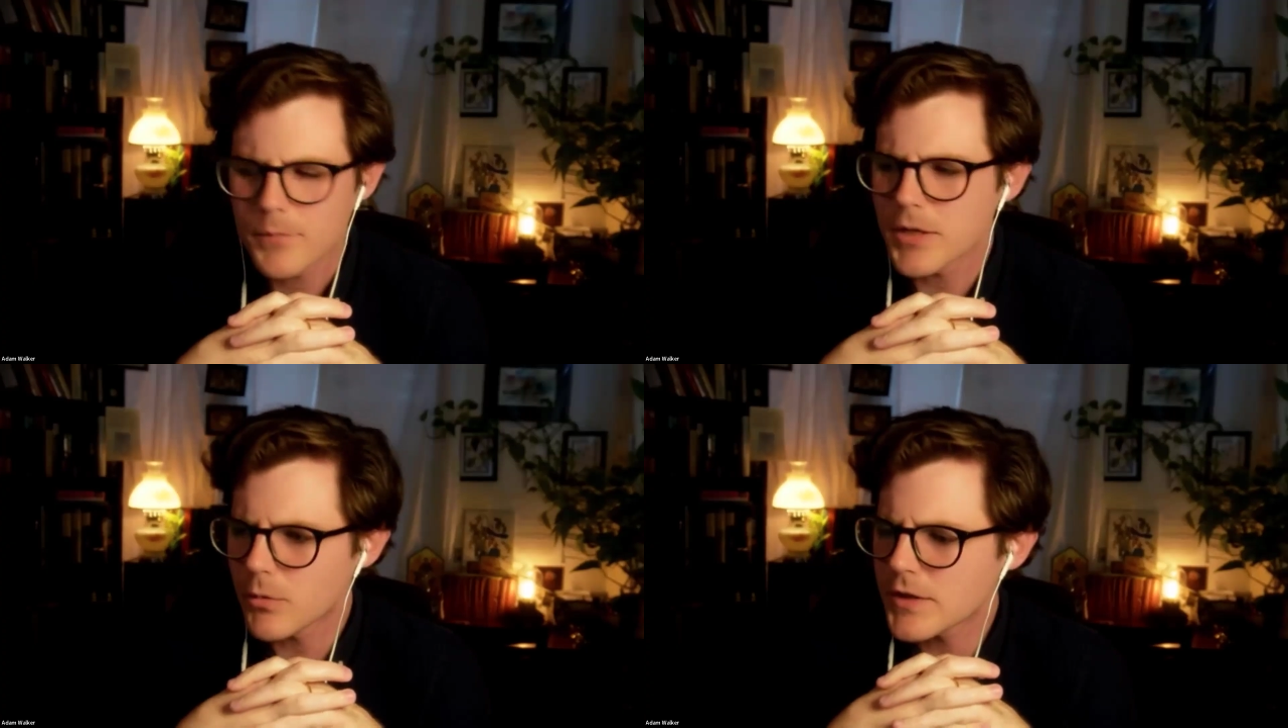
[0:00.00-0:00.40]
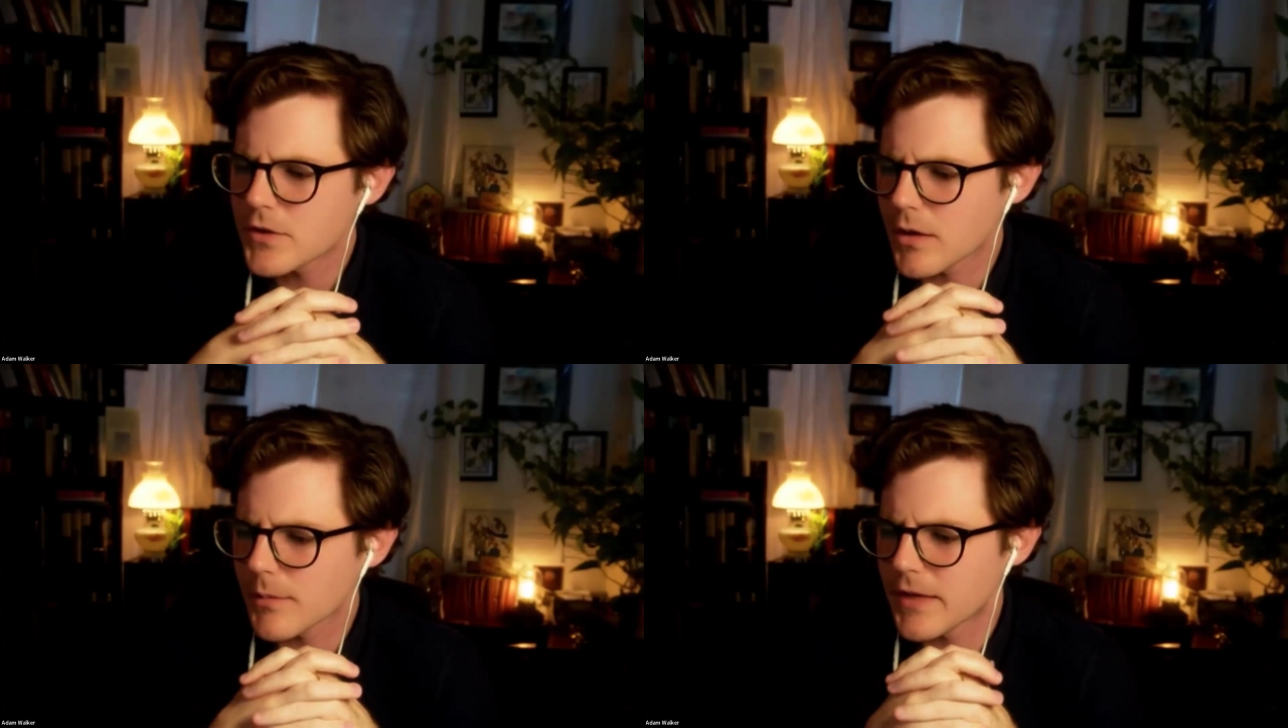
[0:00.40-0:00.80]
But I want
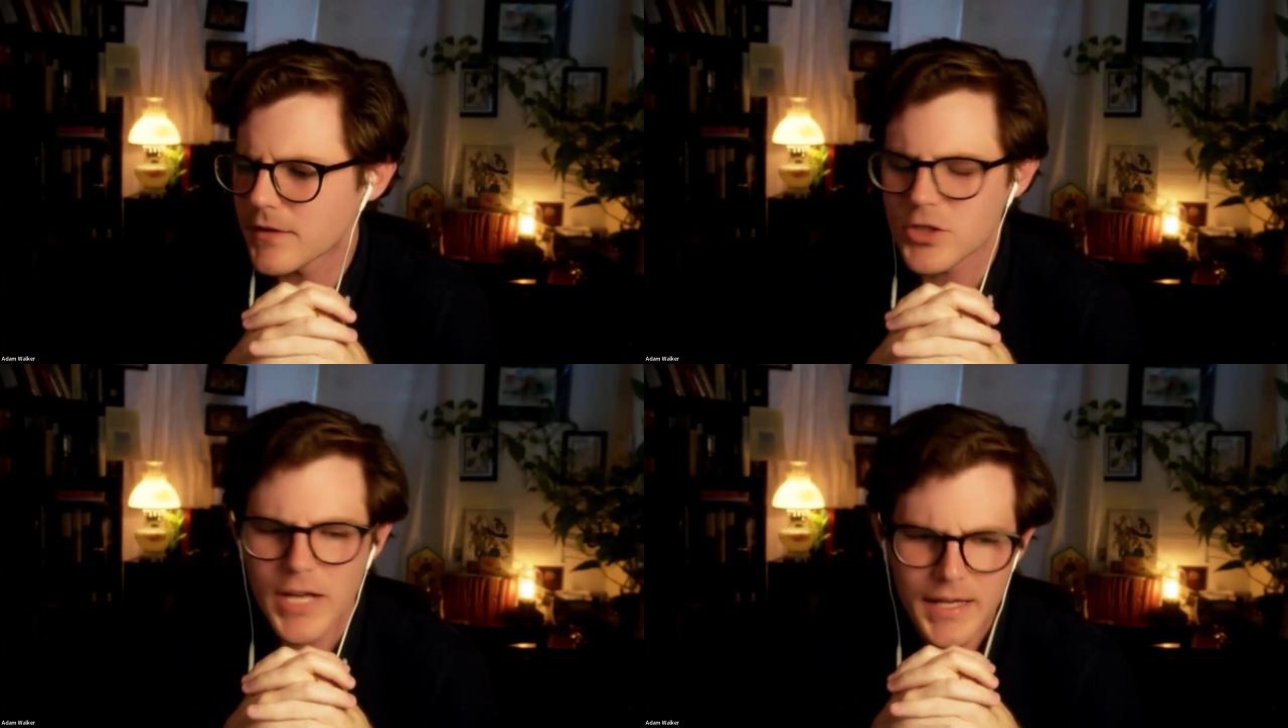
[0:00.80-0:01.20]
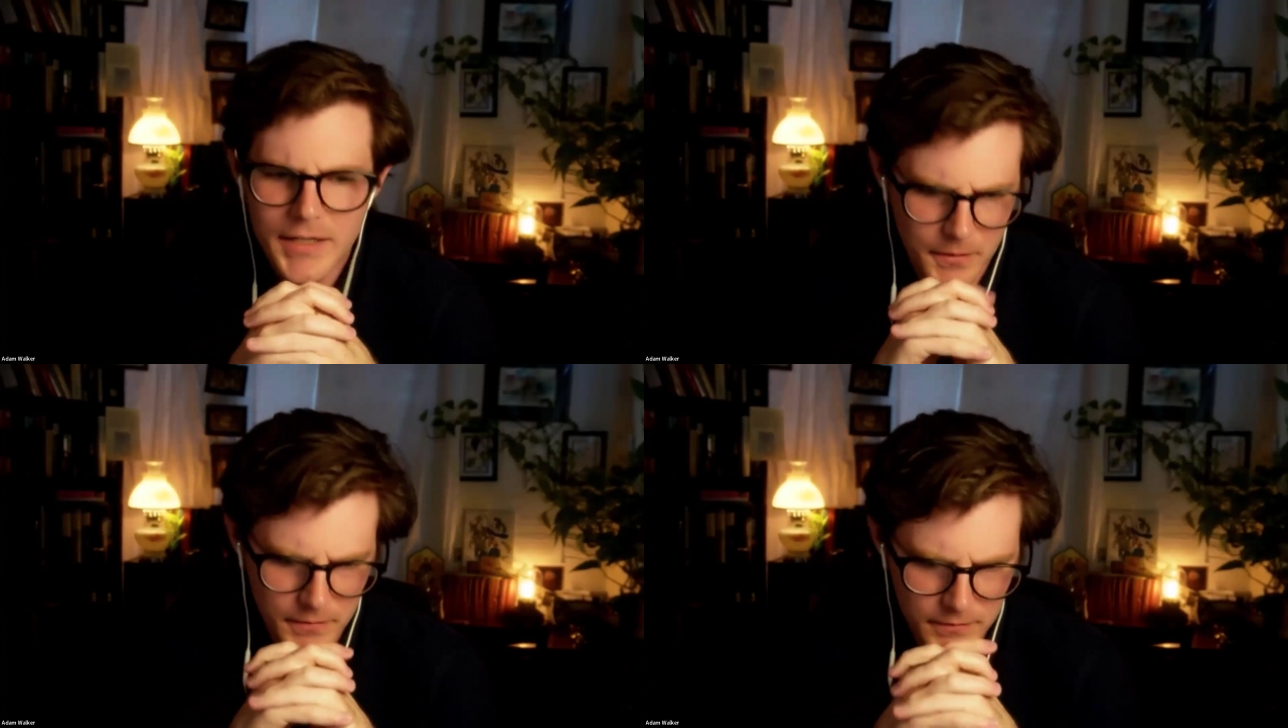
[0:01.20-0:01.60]
to talk about the
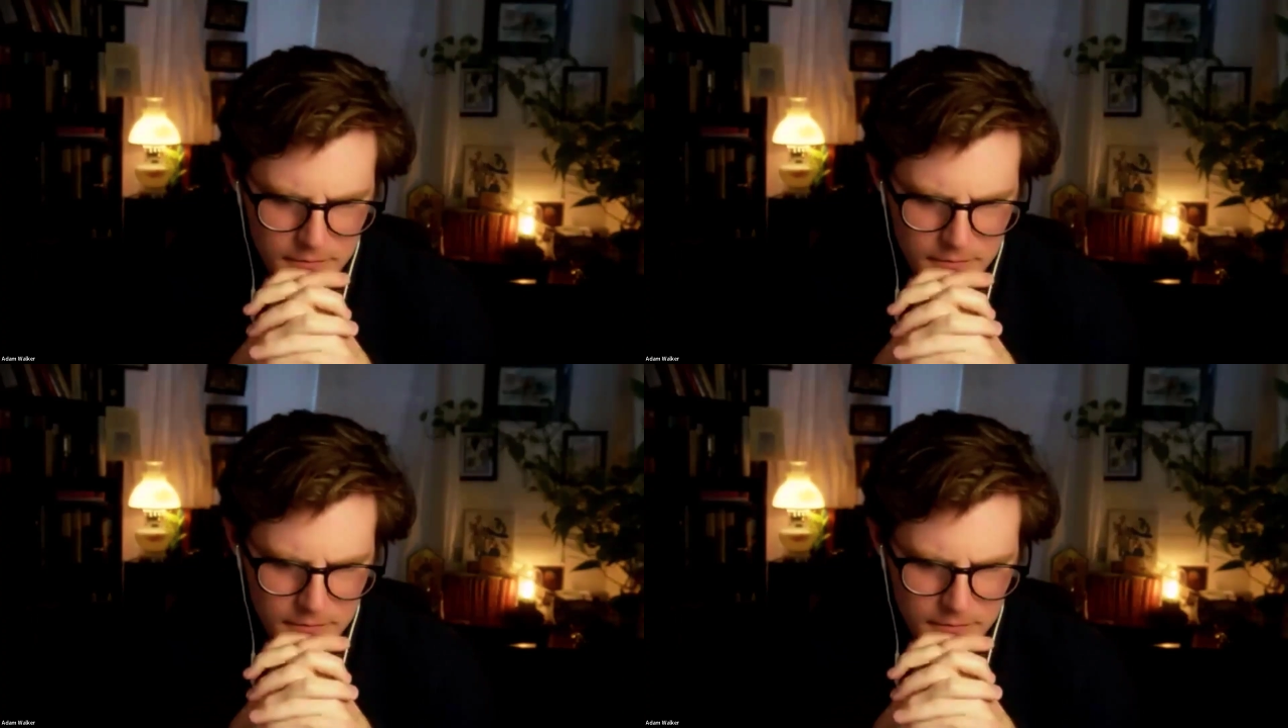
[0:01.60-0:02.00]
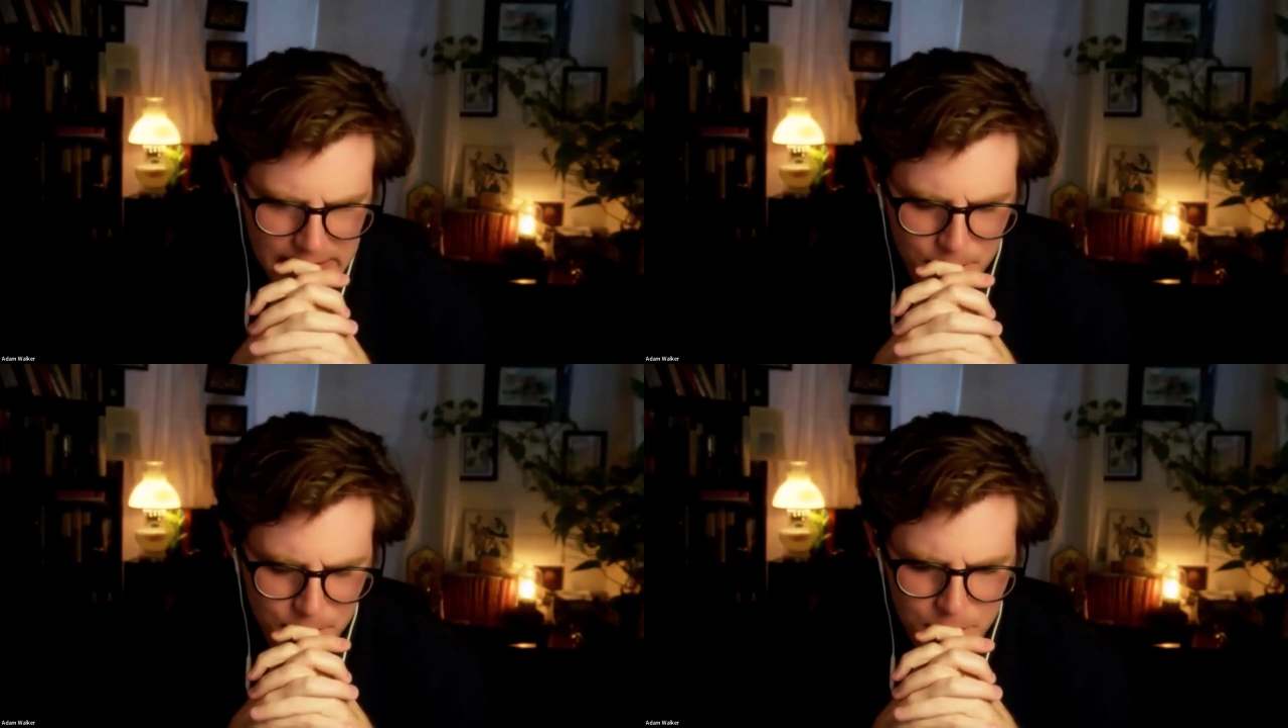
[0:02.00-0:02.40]
shadow
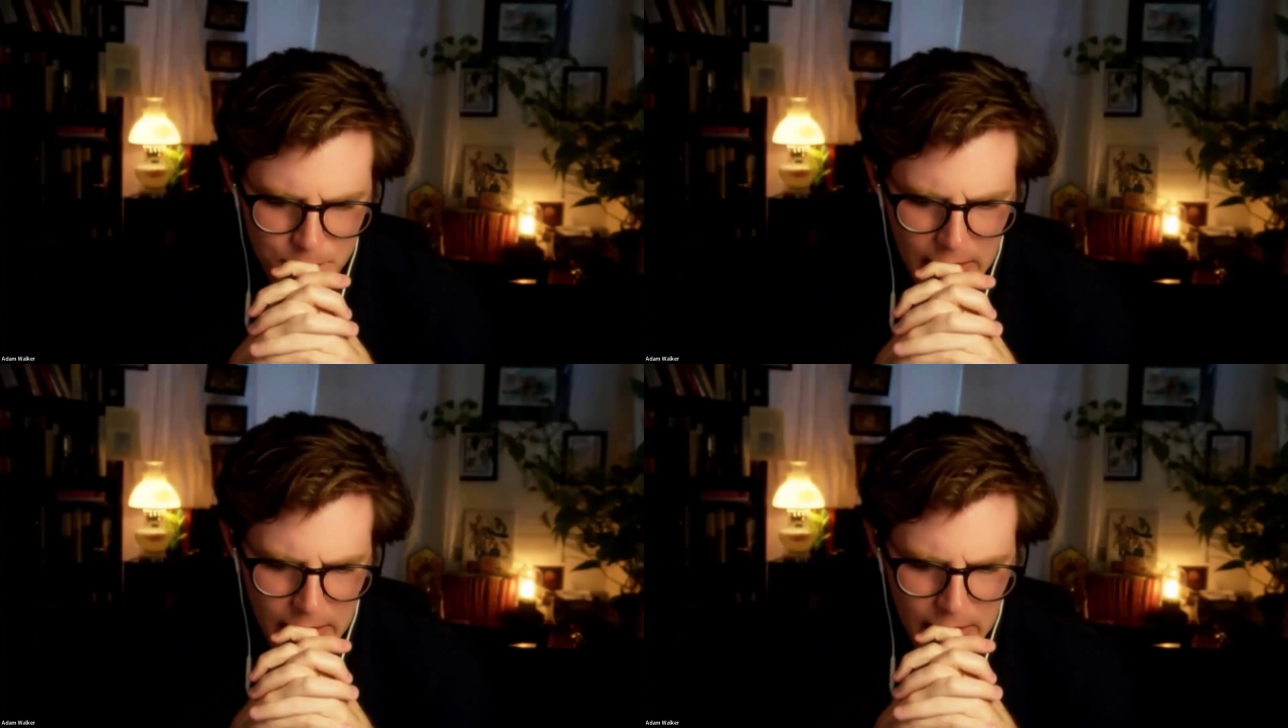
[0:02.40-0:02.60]
now,